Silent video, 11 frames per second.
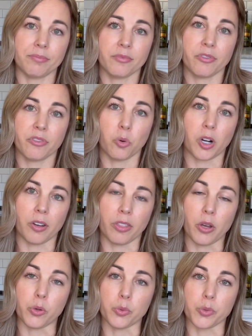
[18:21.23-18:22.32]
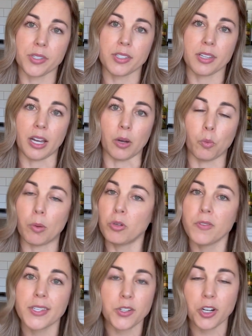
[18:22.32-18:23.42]
for those, what
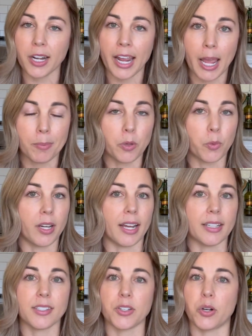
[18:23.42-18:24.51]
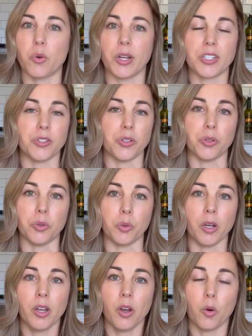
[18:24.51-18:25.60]
movies are gonna happen, what nights they're going to
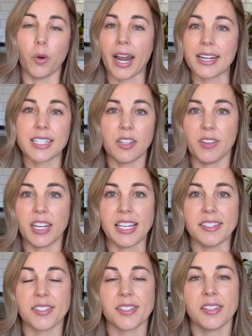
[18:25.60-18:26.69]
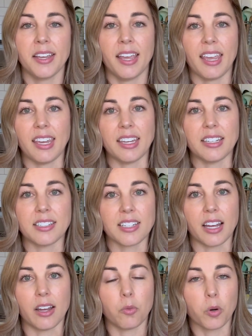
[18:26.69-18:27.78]
do, what activities, and
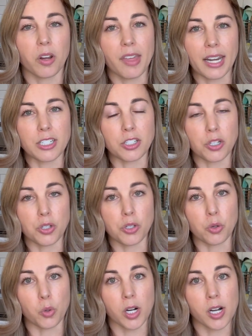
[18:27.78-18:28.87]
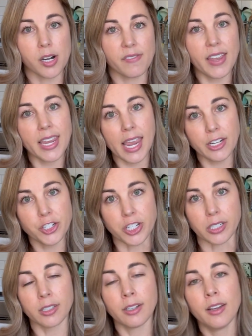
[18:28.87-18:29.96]
work that into your vacation.